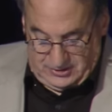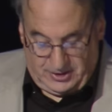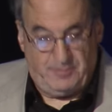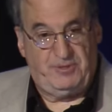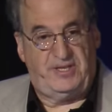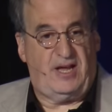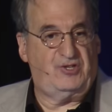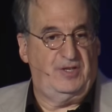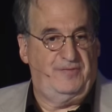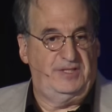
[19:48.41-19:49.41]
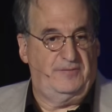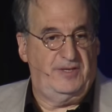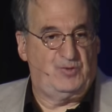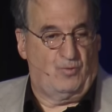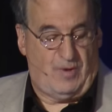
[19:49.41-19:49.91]
to the protection of
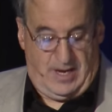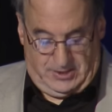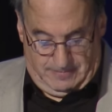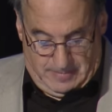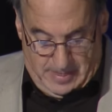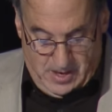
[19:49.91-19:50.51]
individual rights,